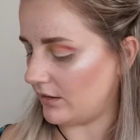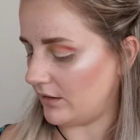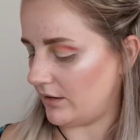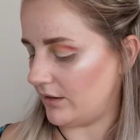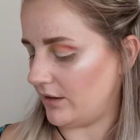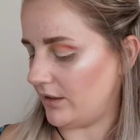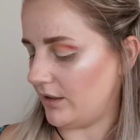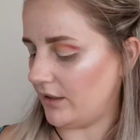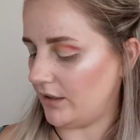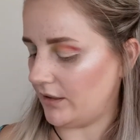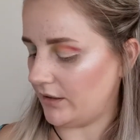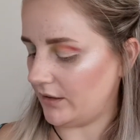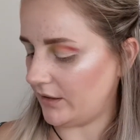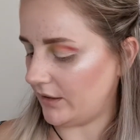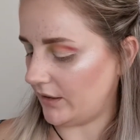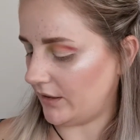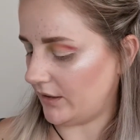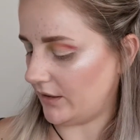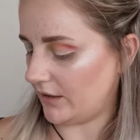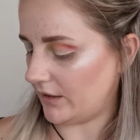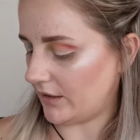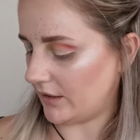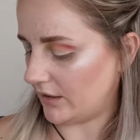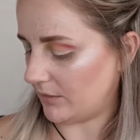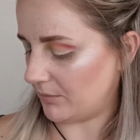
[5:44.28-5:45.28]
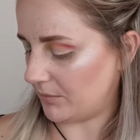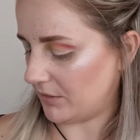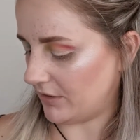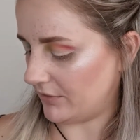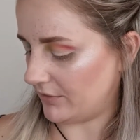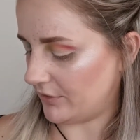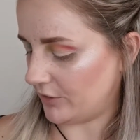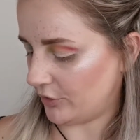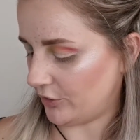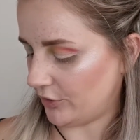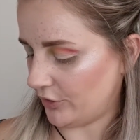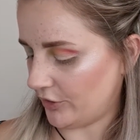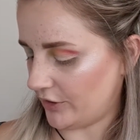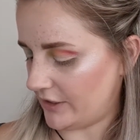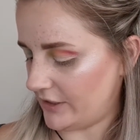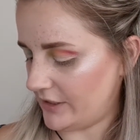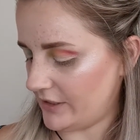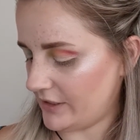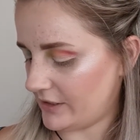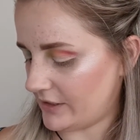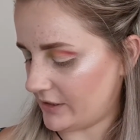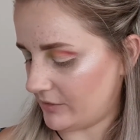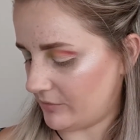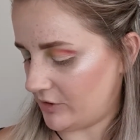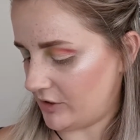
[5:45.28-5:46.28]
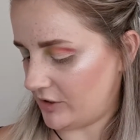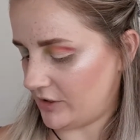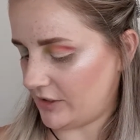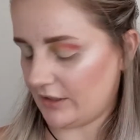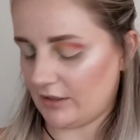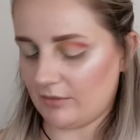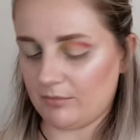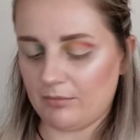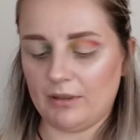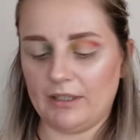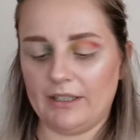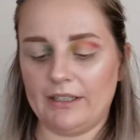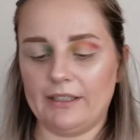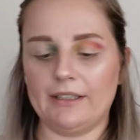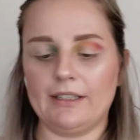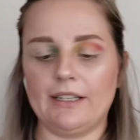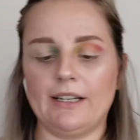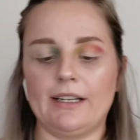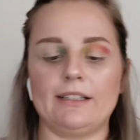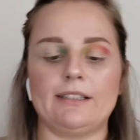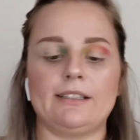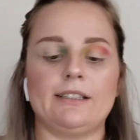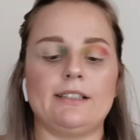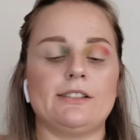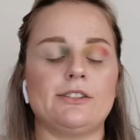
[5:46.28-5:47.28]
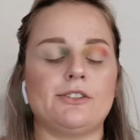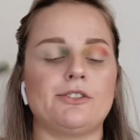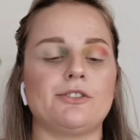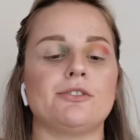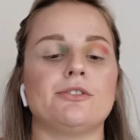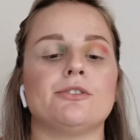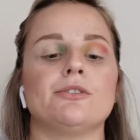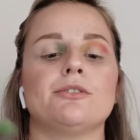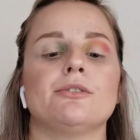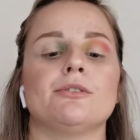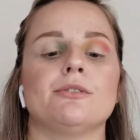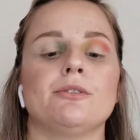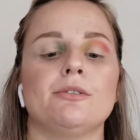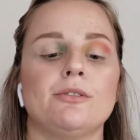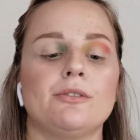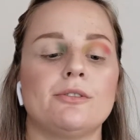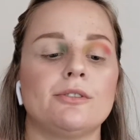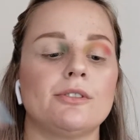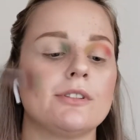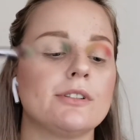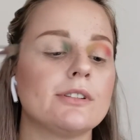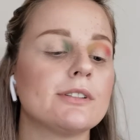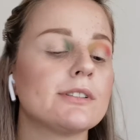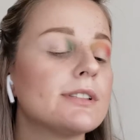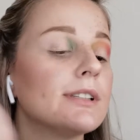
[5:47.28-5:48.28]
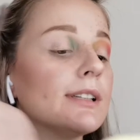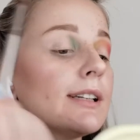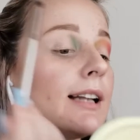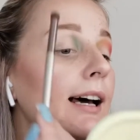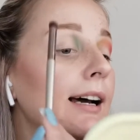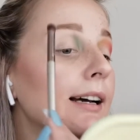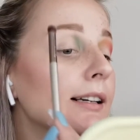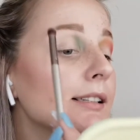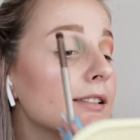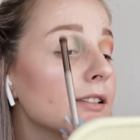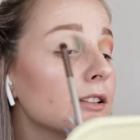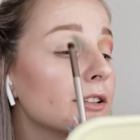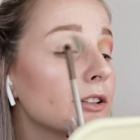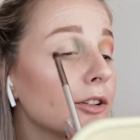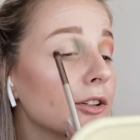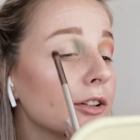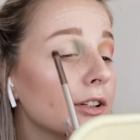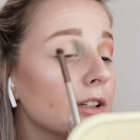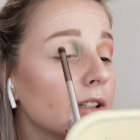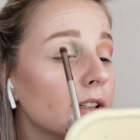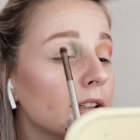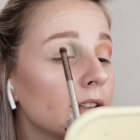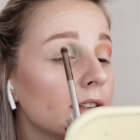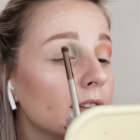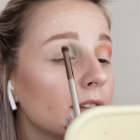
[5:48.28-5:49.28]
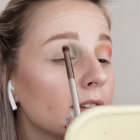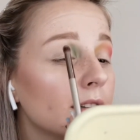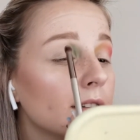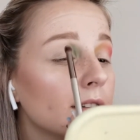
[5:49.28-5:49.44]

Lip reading: And then in and above the crease, I'm just going to blend that into the lighter green.